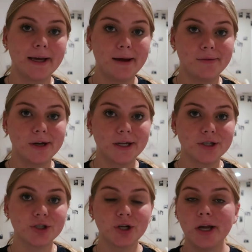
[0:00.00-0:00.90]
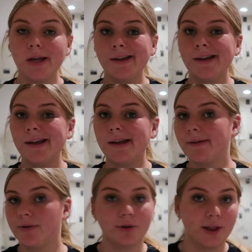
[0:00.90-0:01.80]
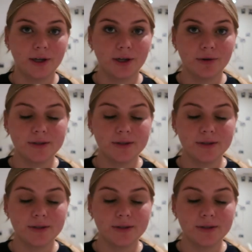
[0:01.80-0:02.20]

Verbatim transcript: get every inch if you're like new to